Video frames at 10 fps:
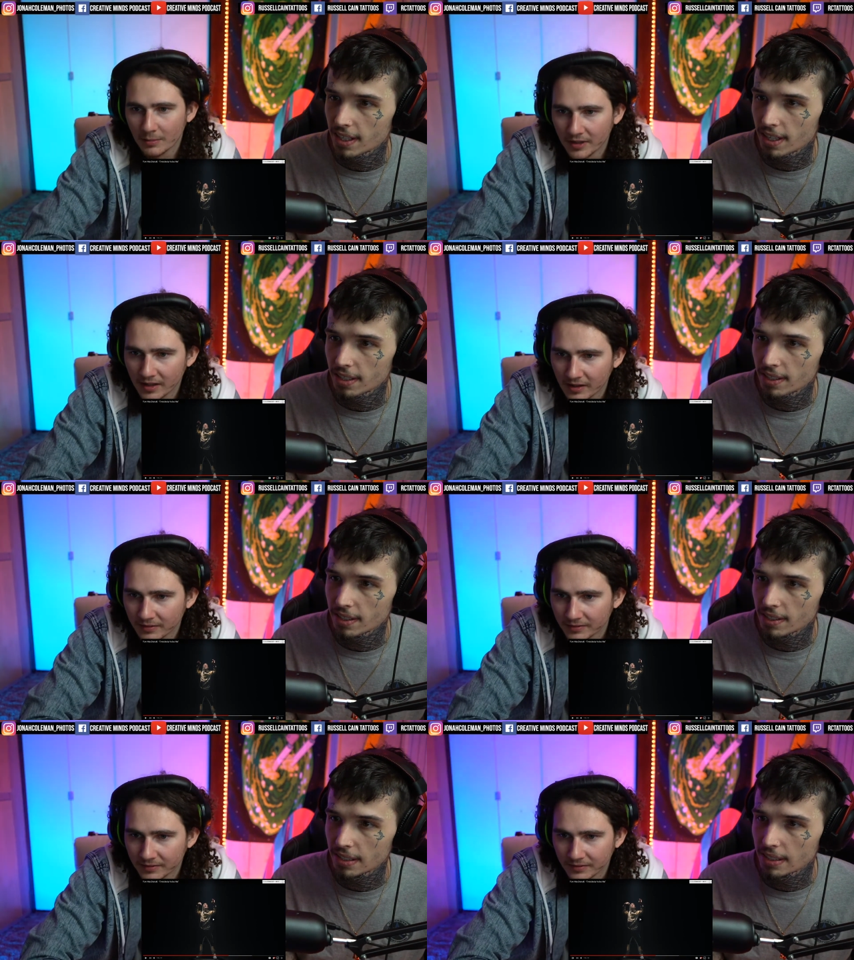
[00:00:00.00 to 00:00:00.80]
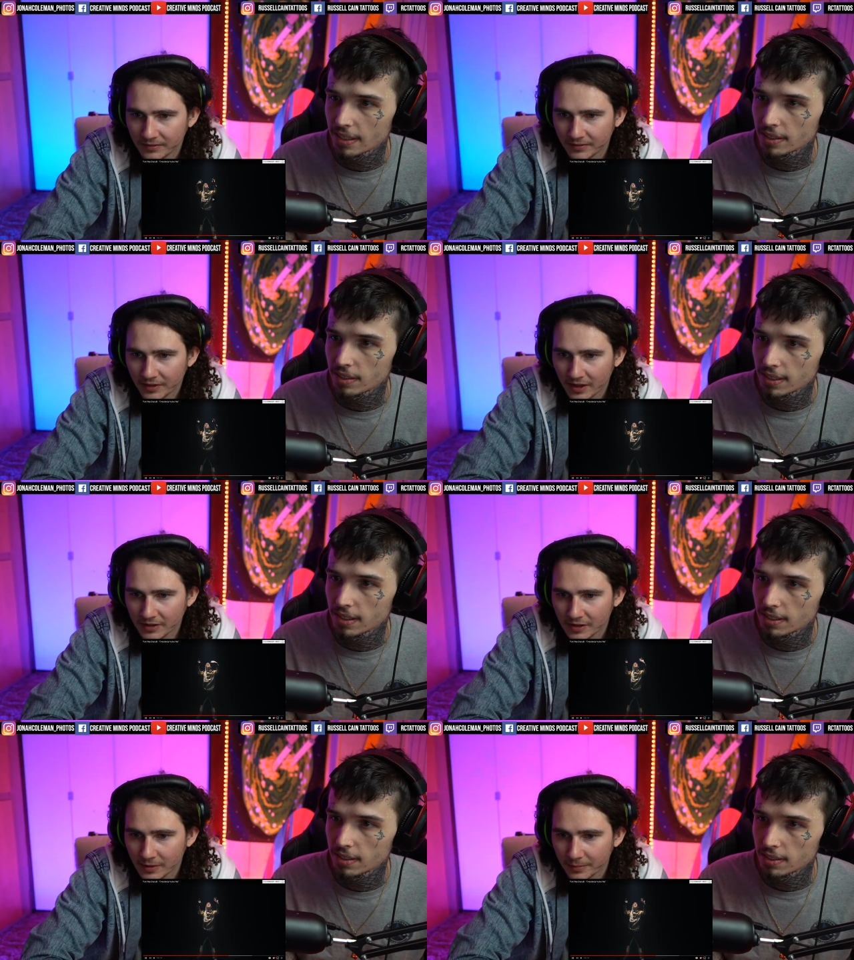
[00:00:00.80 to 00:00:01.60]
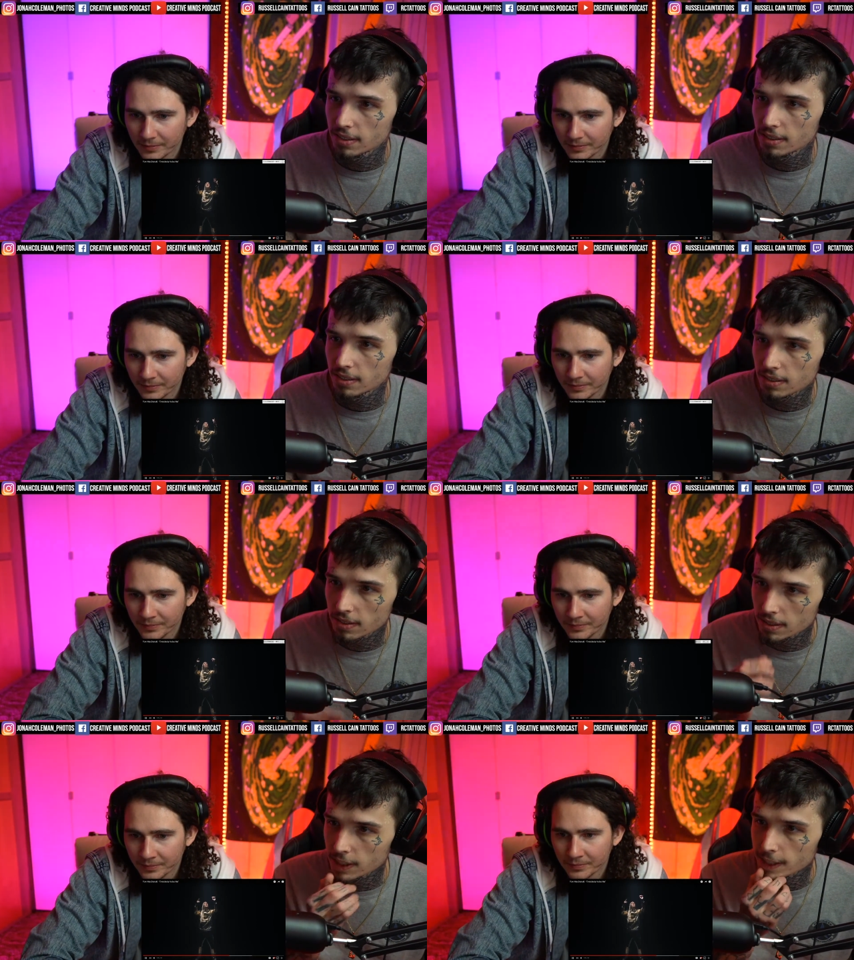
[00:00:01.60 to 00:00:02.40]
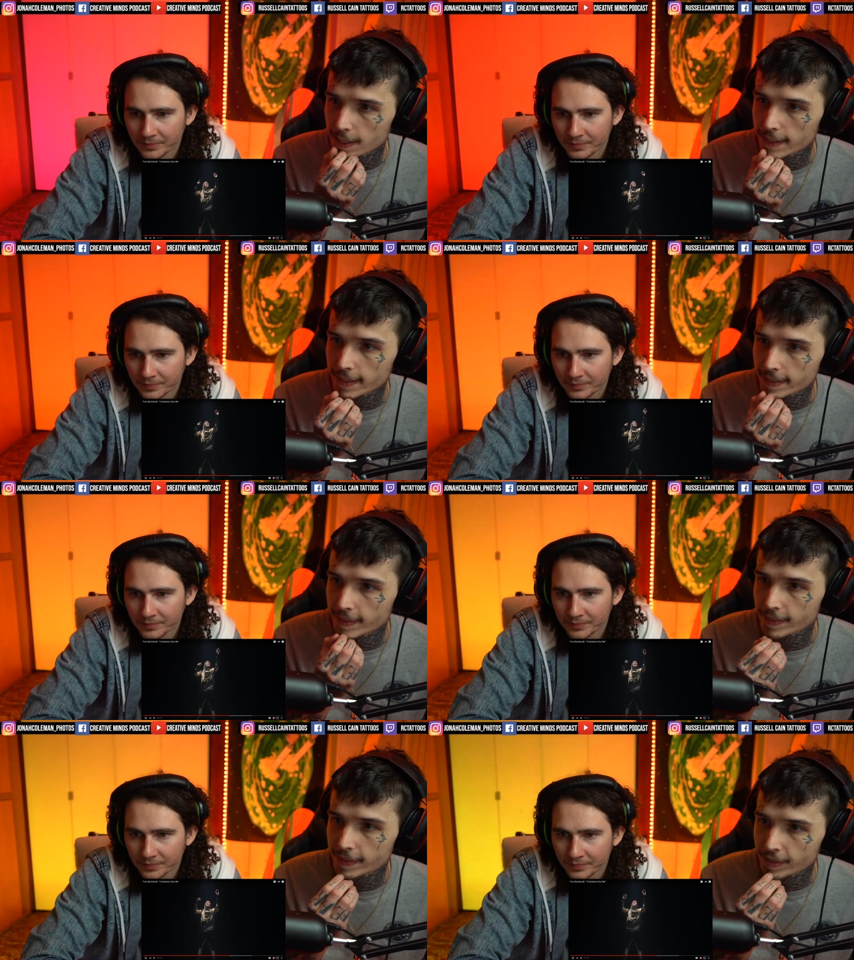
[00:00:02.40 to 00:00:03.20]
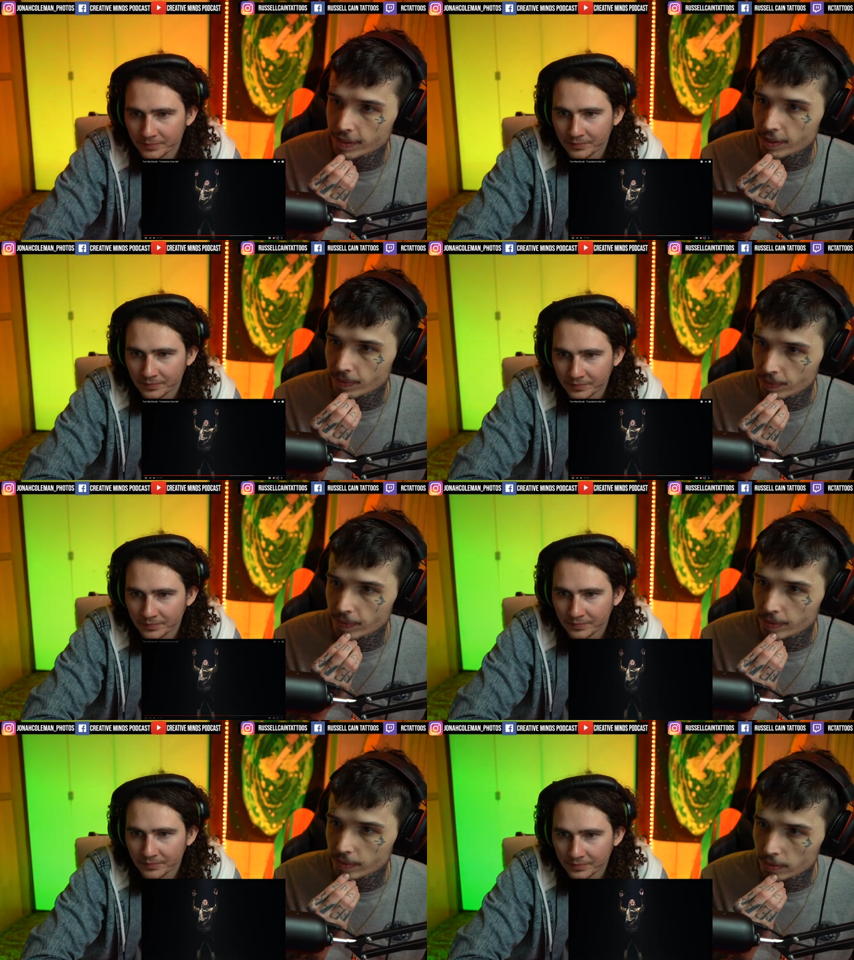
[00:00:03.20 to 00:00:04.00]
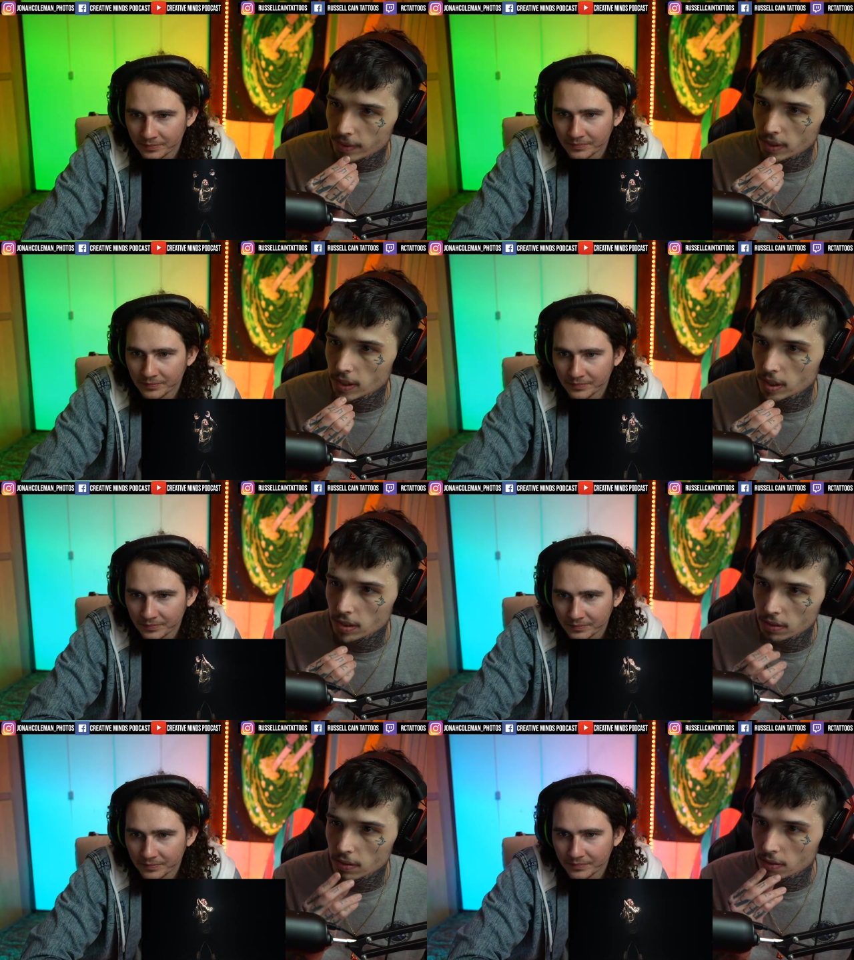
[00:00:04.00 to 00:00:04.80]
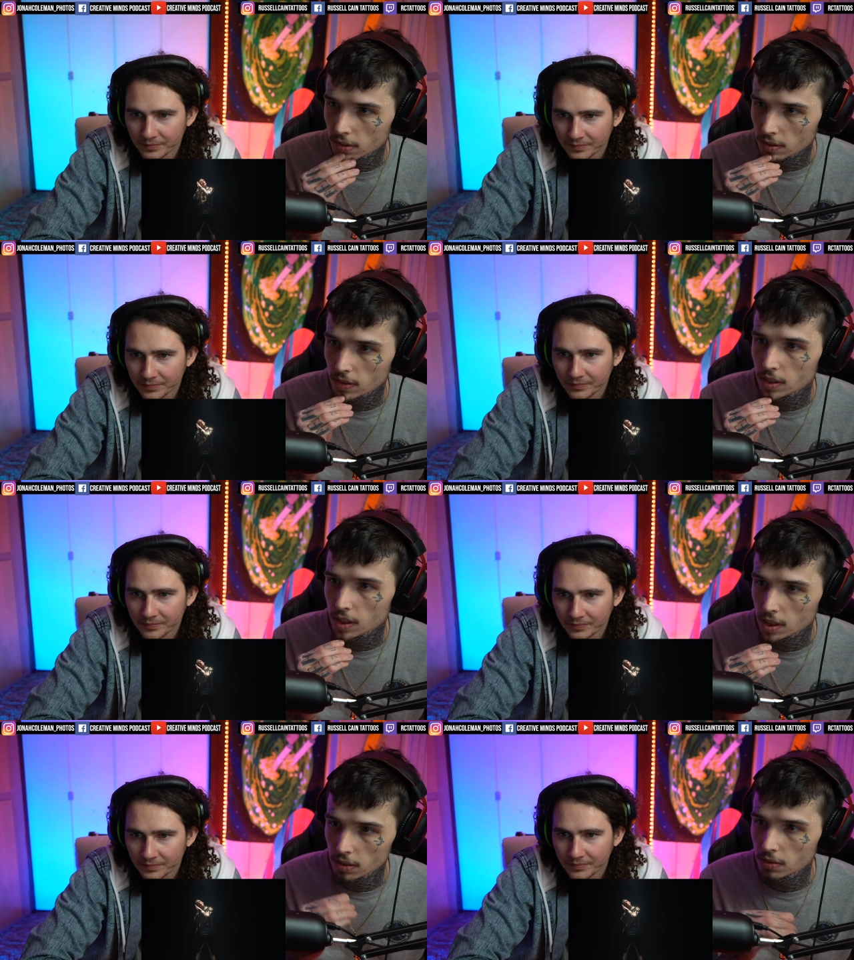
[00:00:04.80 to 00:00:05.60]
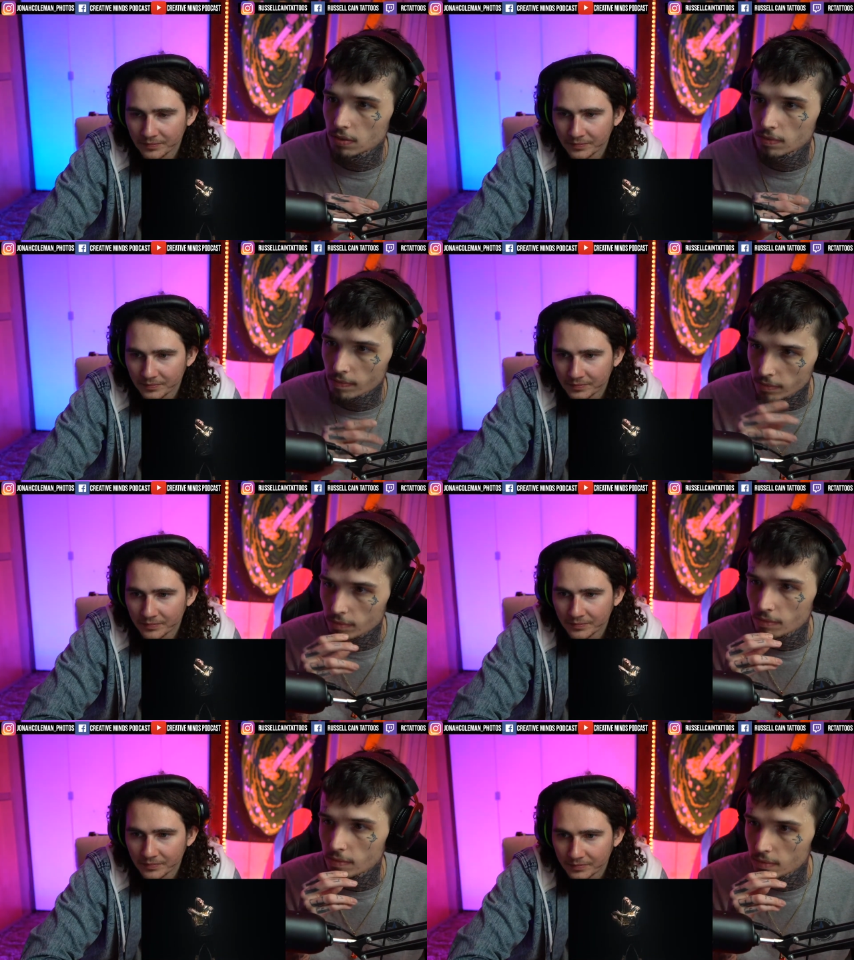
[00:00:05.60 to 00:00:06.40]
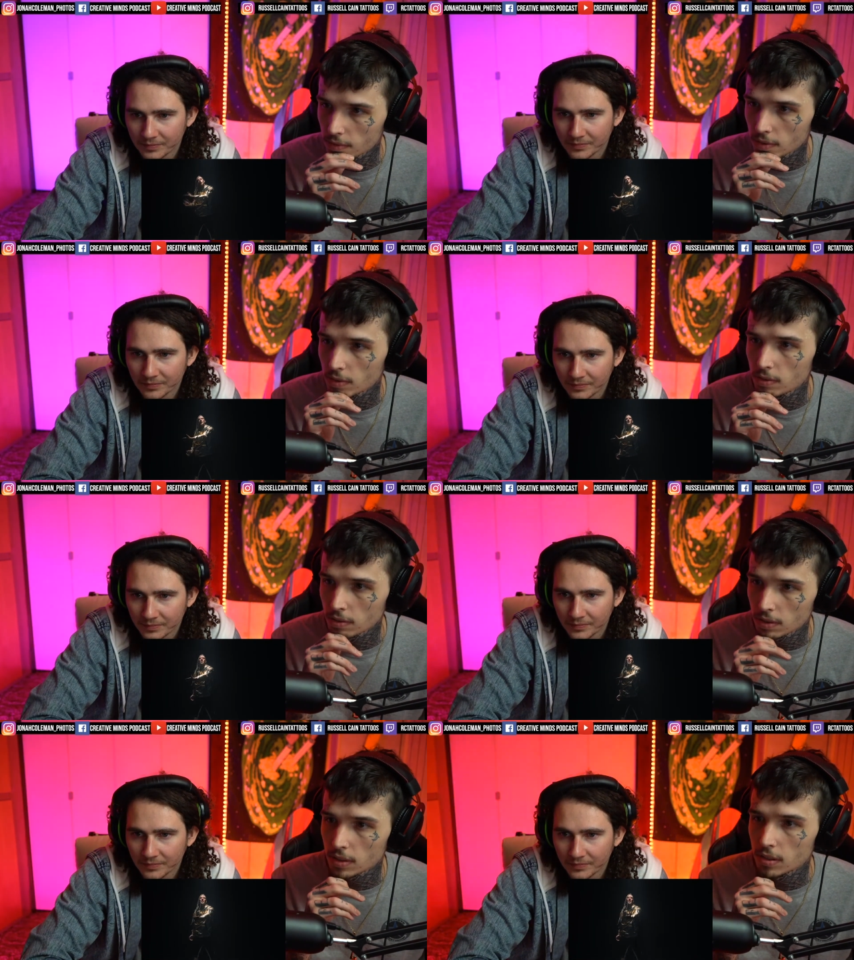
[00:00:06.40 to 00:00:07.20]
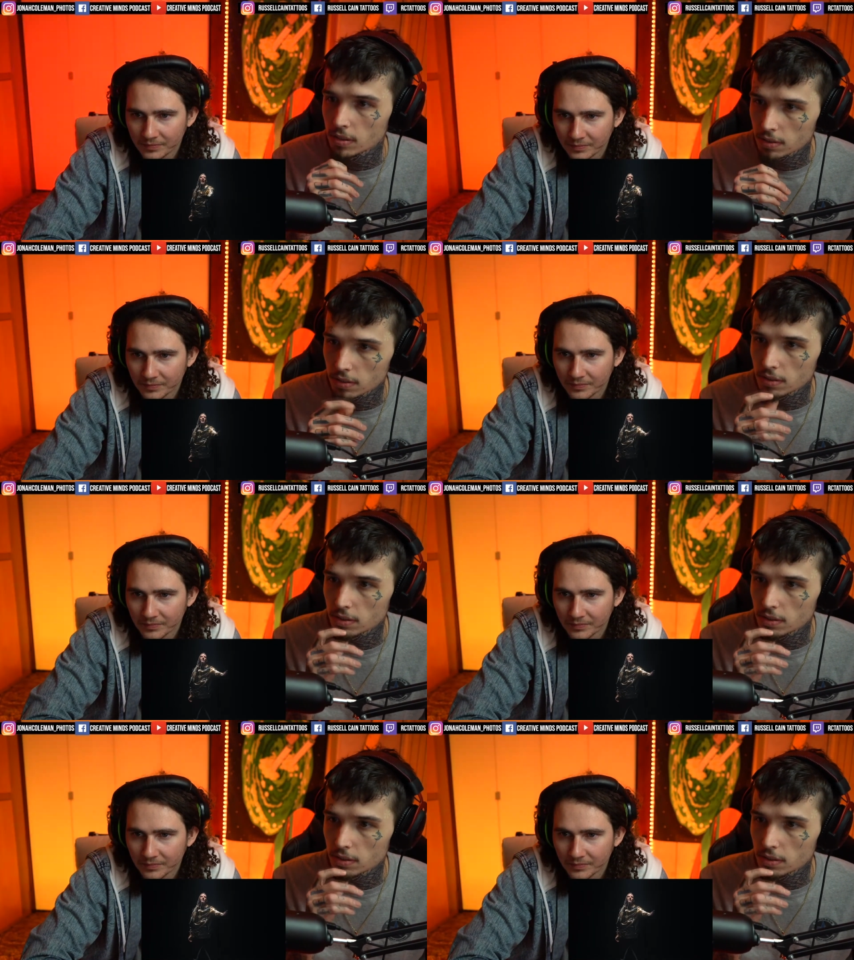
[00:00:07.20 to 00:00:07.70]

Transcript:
Speaker 1: coming down. You're 17,
Speaker 2: working late at 9 to 5s, jealous, I just rap and sleep. You're angry at your life,